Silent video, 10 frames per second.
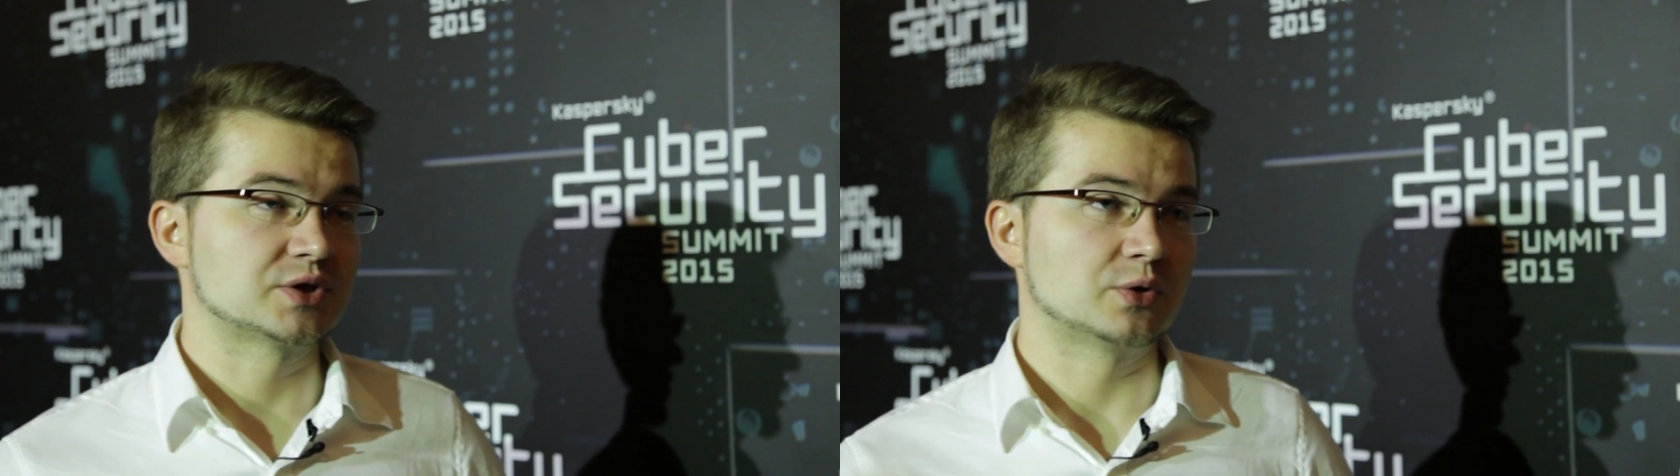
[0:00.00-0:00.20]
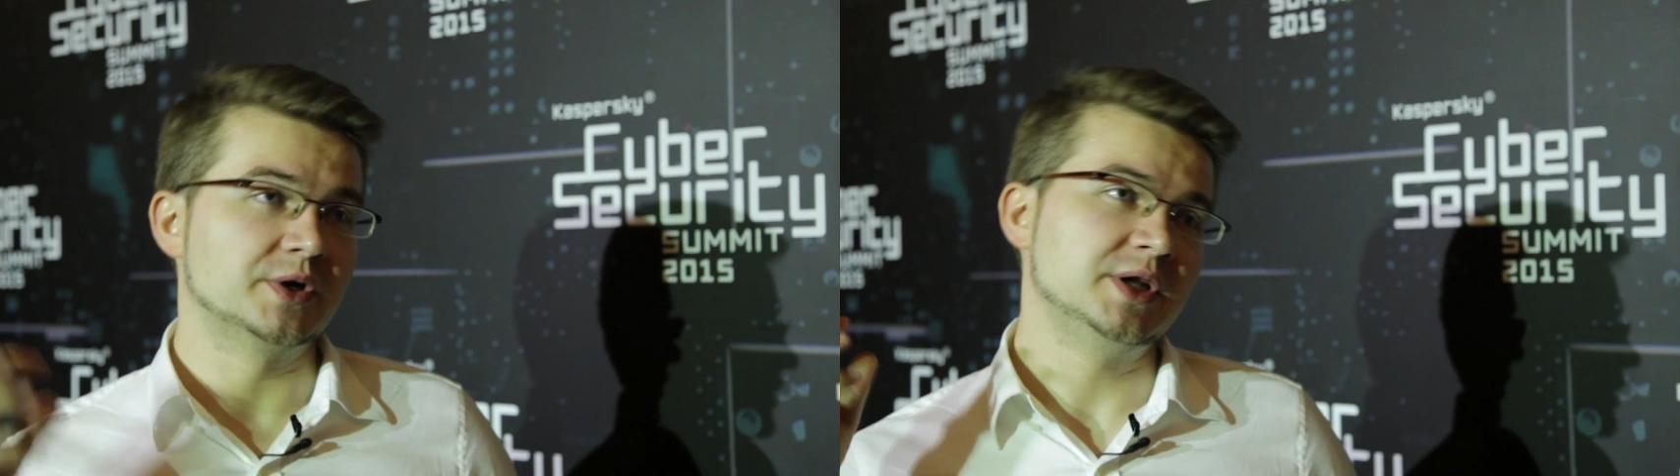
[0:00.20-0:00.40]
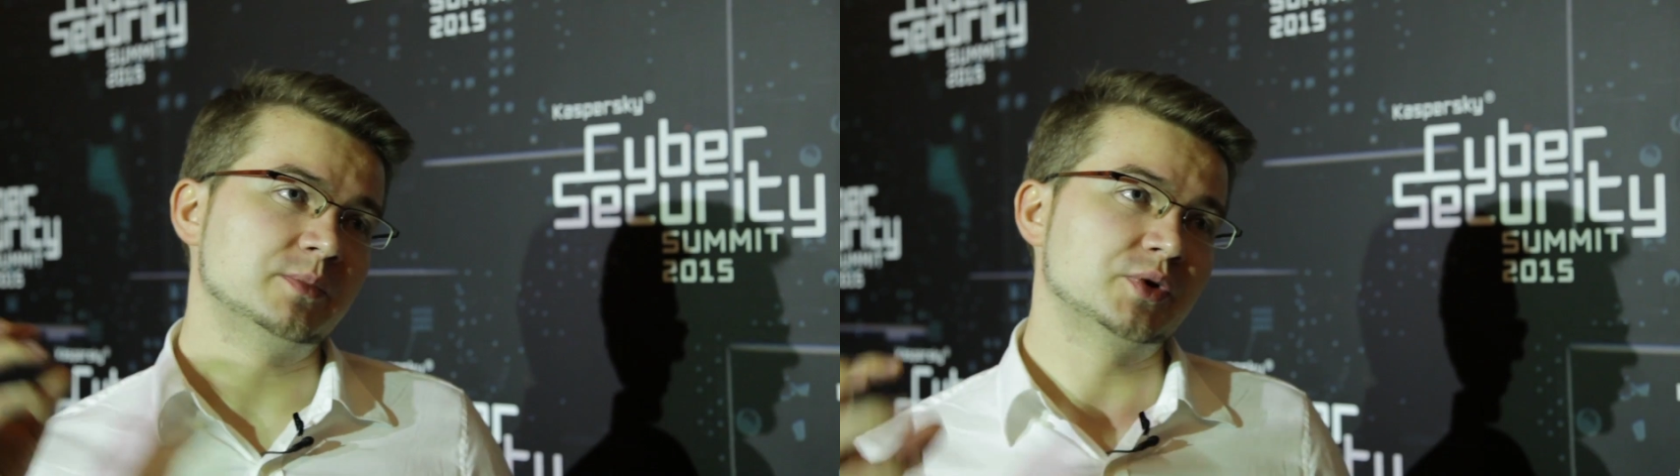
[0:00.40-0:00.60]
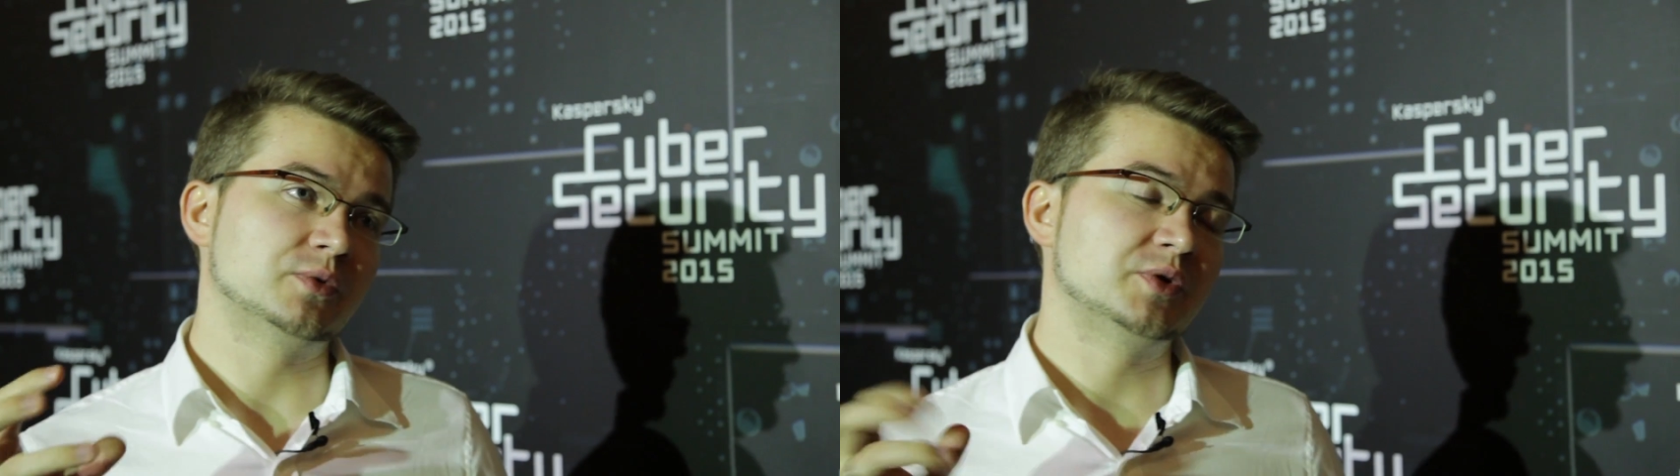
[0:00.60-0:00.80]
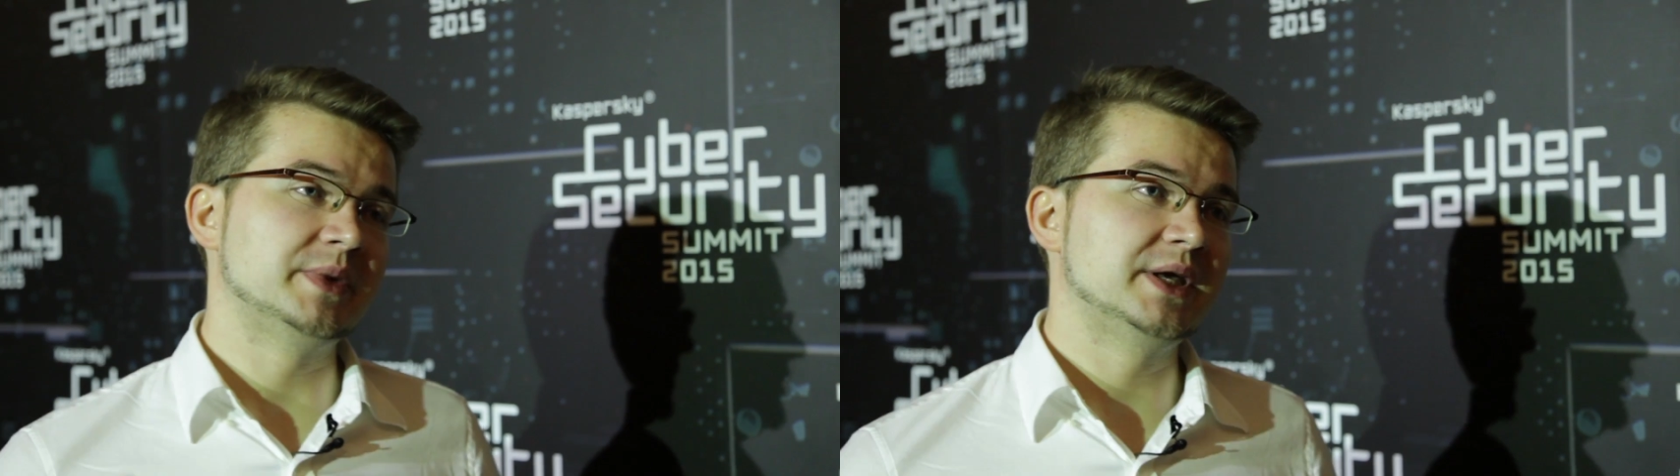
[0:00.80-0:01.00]
So input
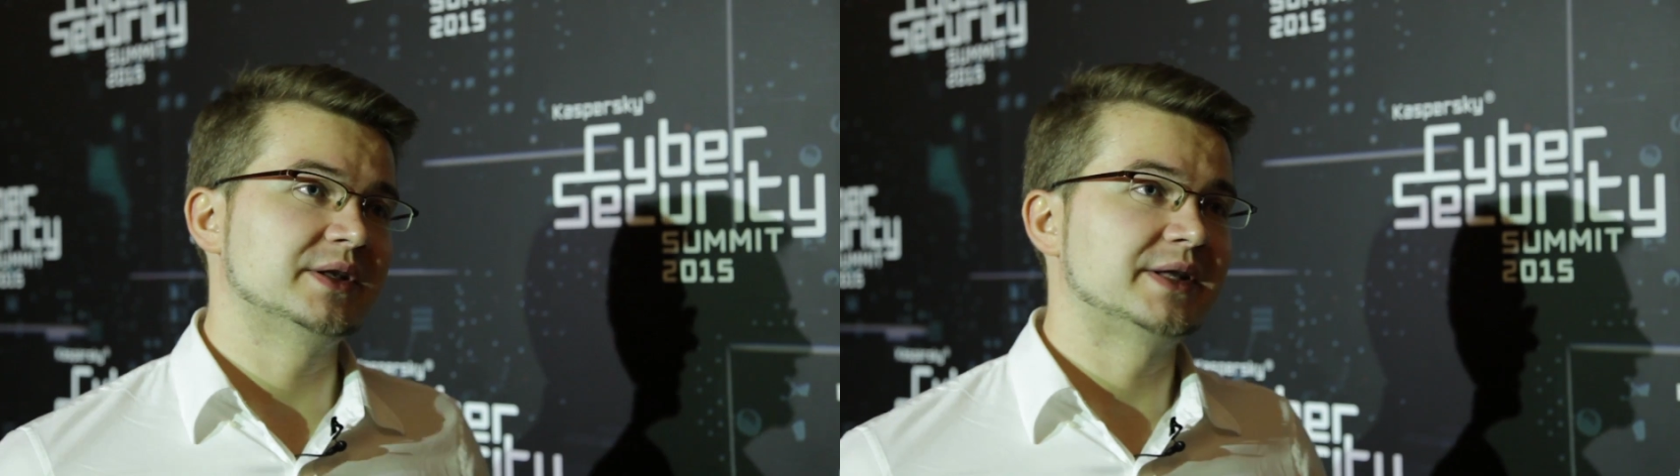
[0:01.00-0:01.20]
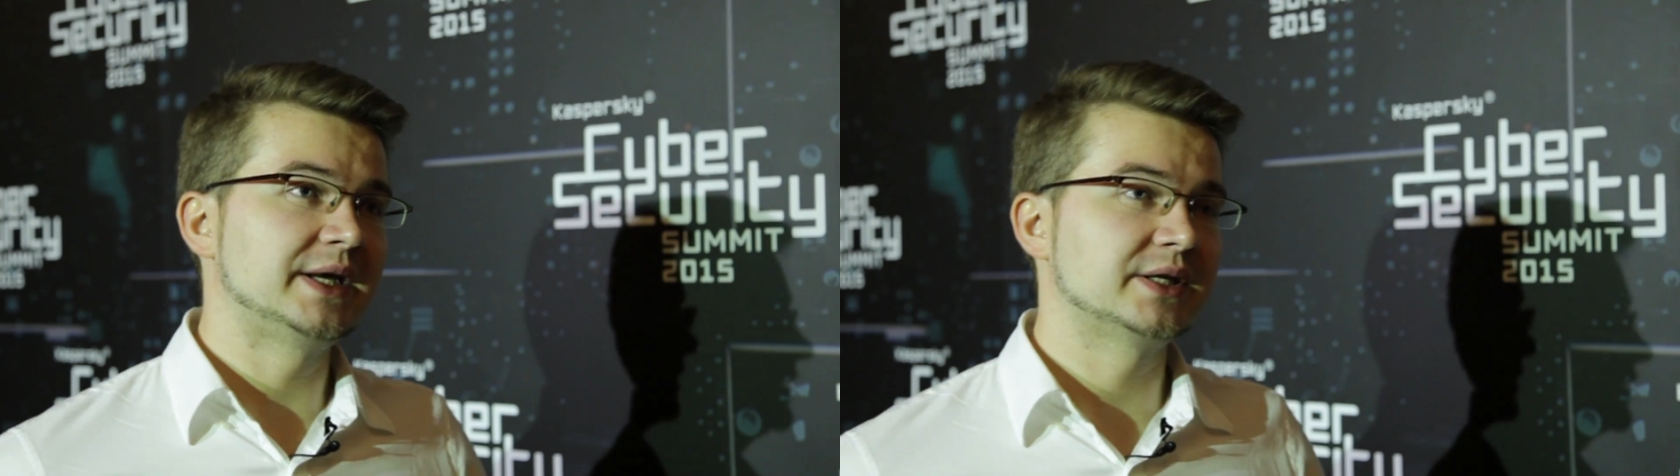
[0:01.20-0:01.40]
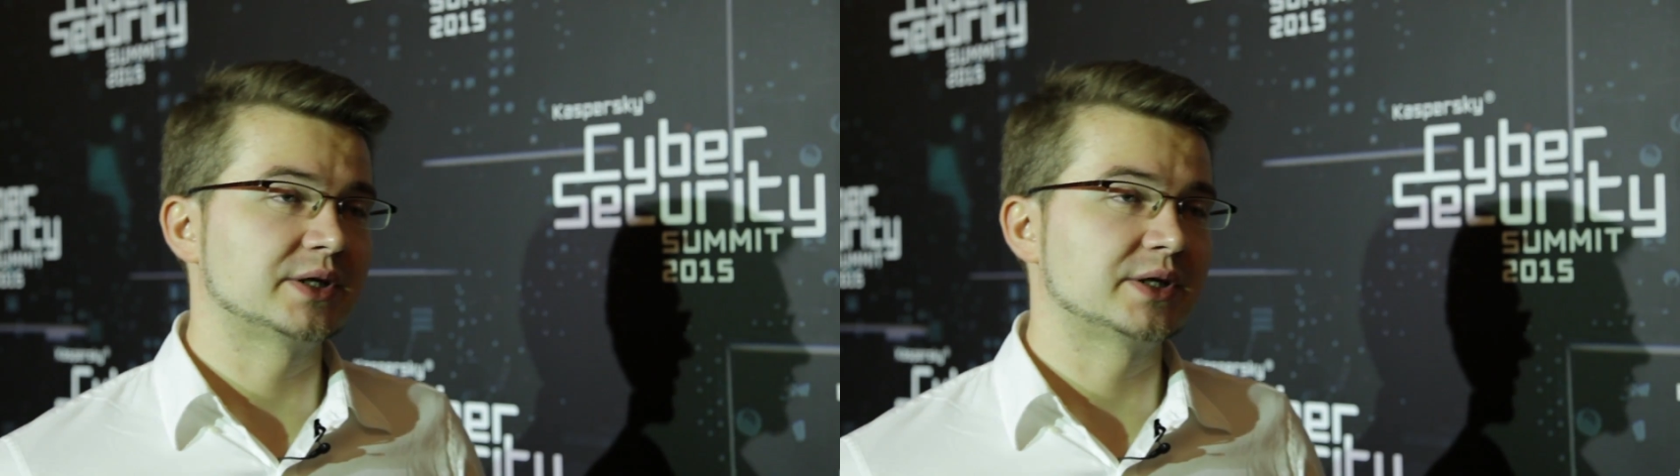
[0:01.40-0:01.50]
would be the data